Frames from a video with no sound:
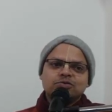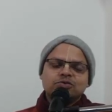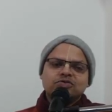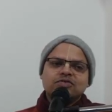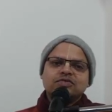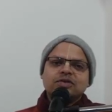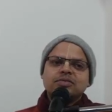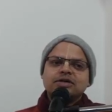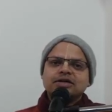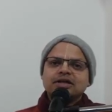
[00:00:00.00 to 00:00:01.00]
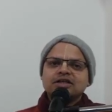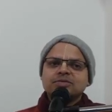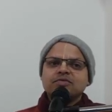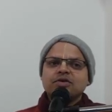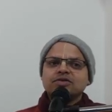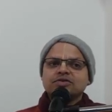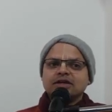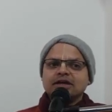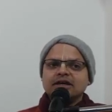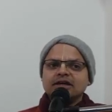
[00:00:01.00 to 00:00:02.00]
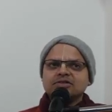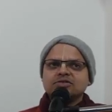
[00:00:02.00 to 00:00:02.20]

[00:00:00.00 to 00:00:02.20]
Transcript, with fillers: So some, somebody tells me what's your age.